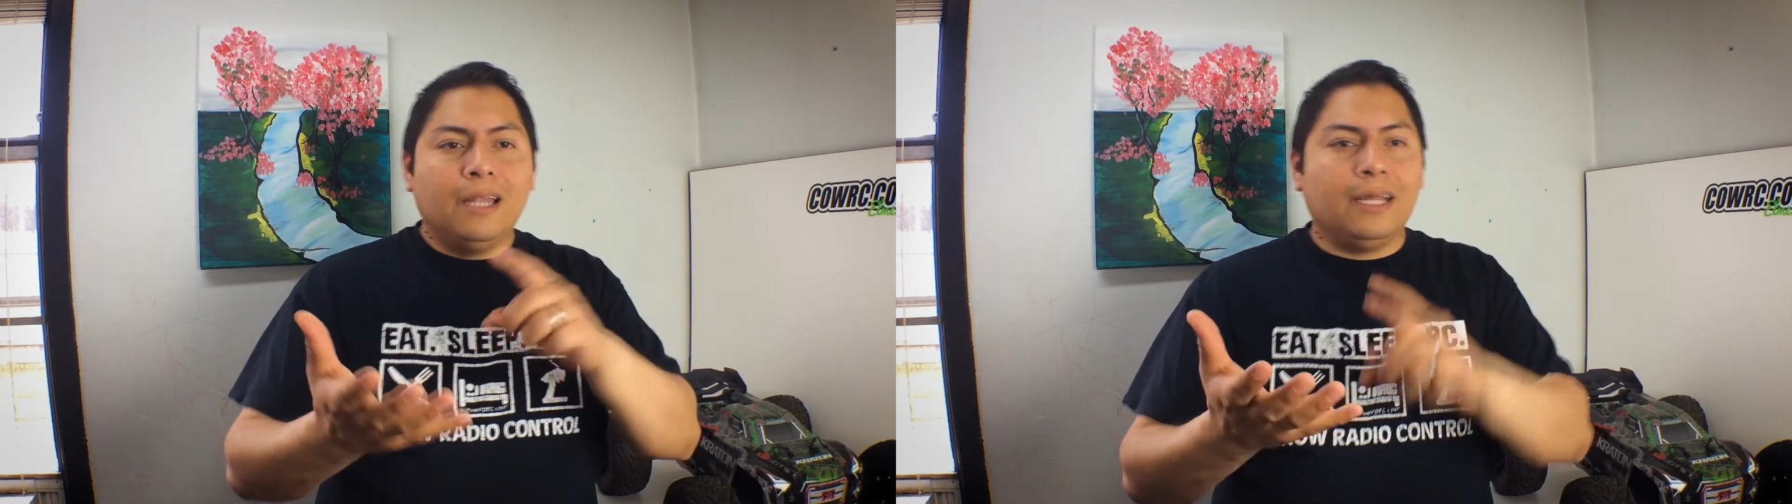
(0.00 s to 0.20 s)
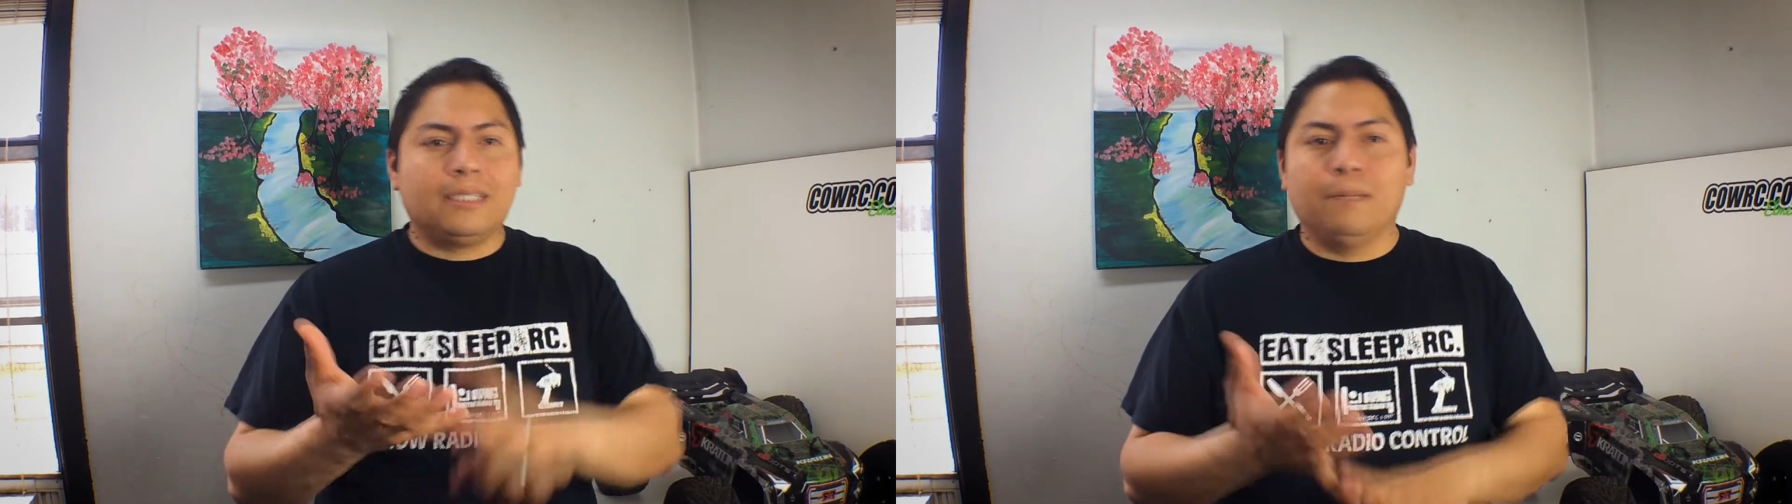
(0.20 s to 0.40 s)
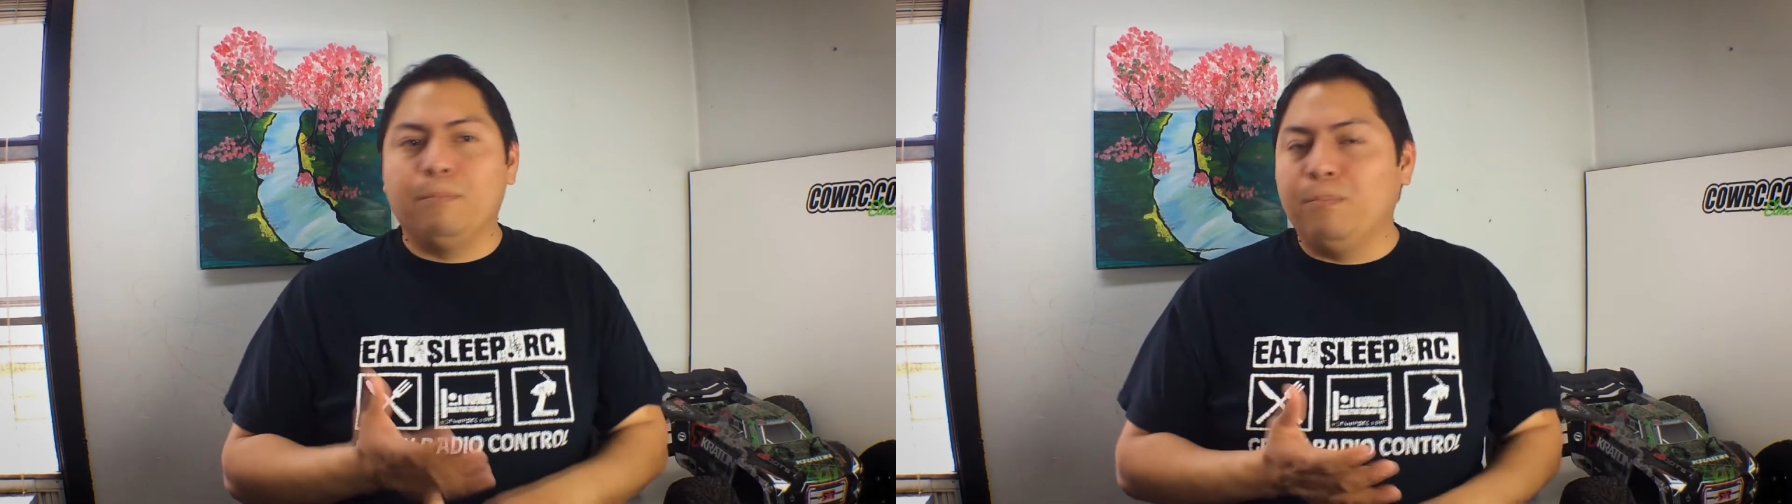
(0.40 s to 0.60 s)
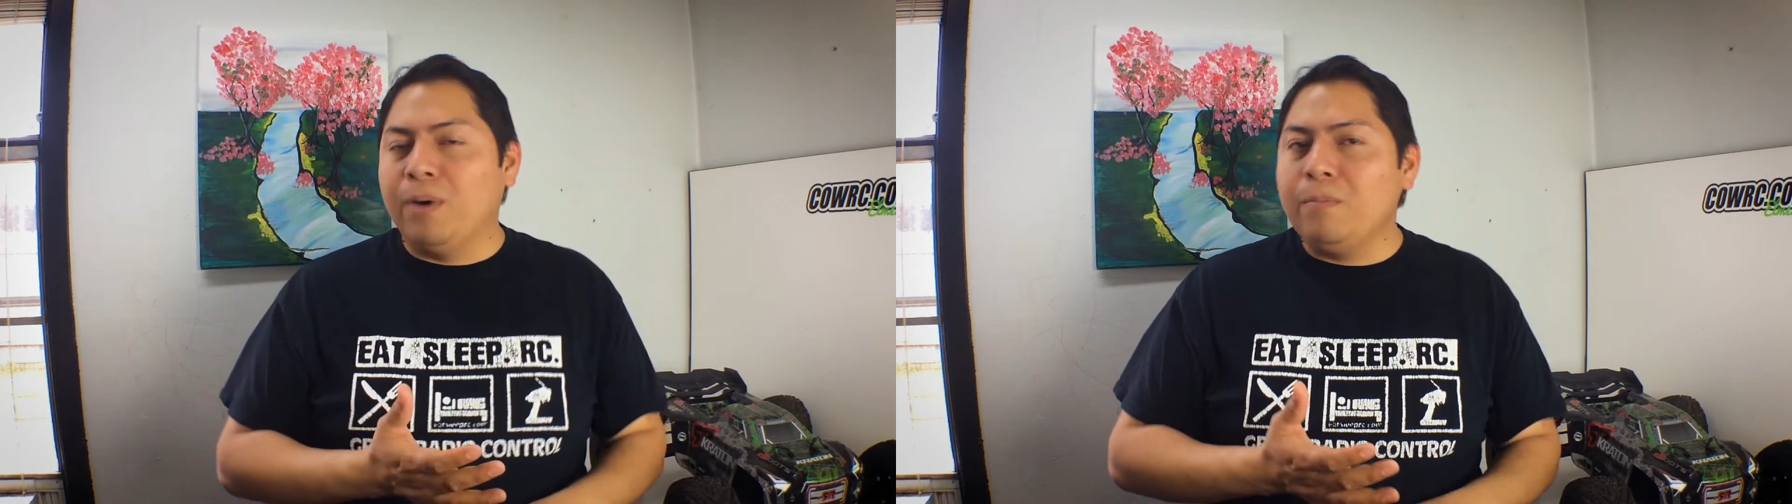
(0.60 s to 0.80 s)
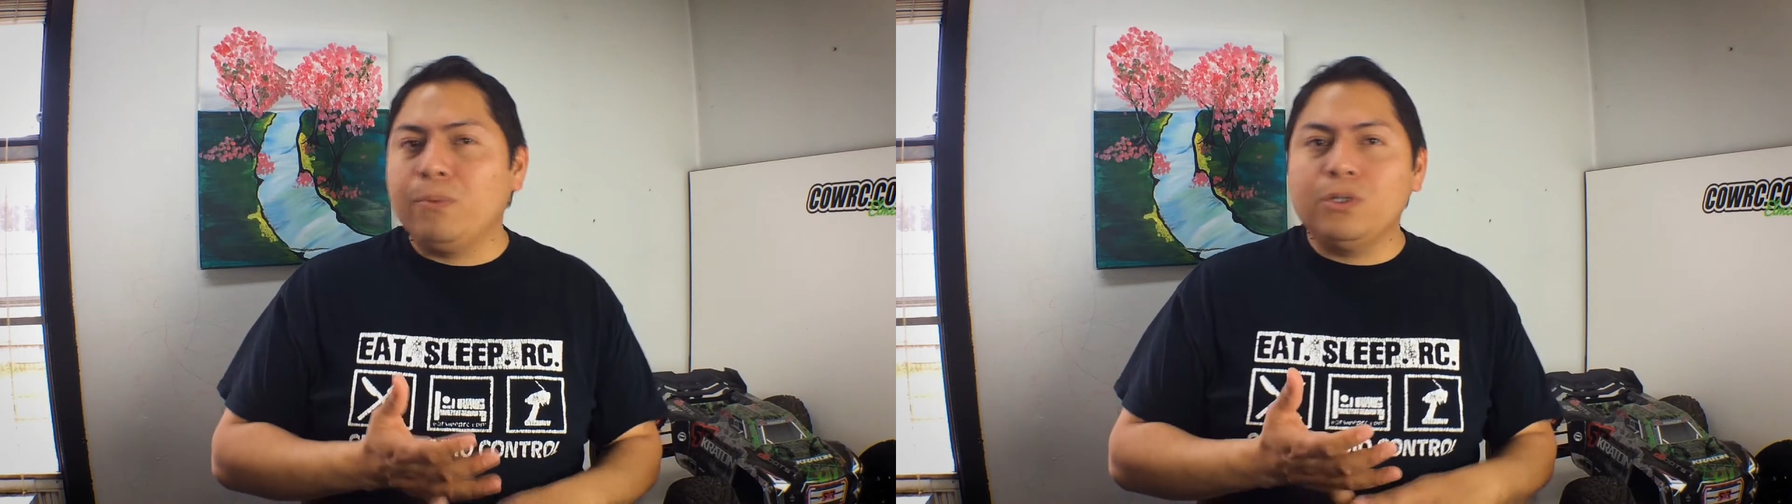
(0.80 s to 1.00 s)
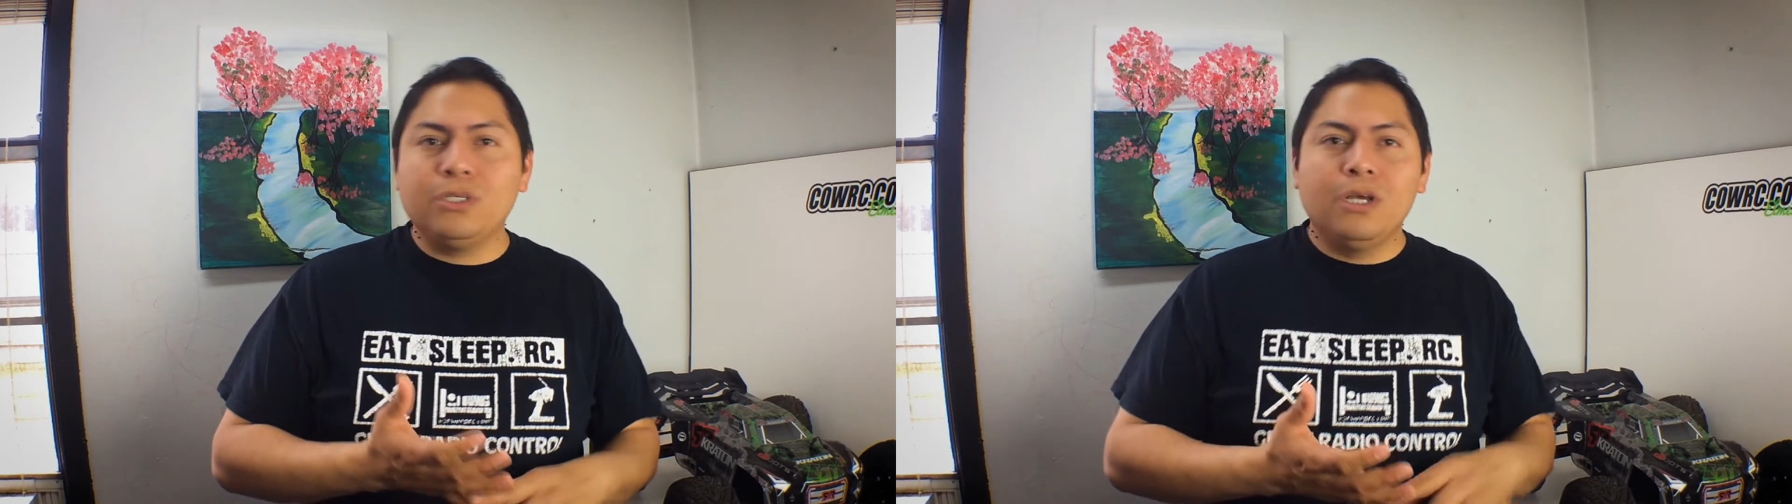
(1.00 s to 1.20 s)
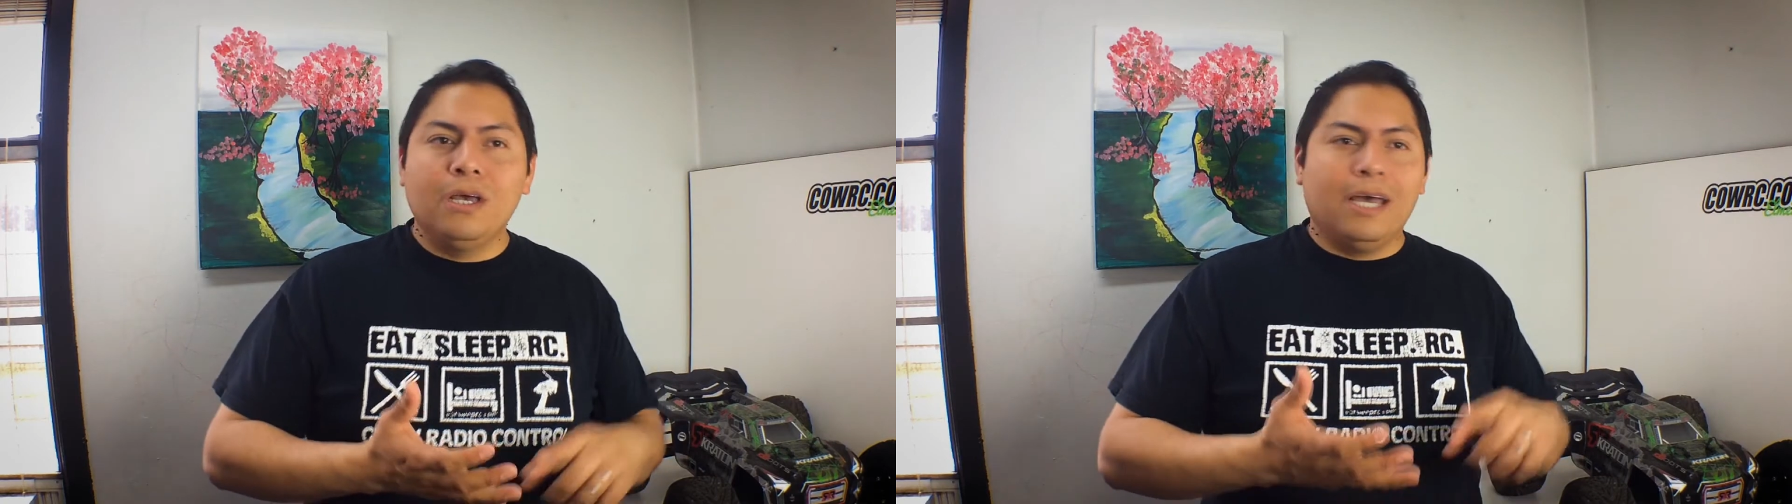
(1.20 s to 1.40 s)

like the bumpers,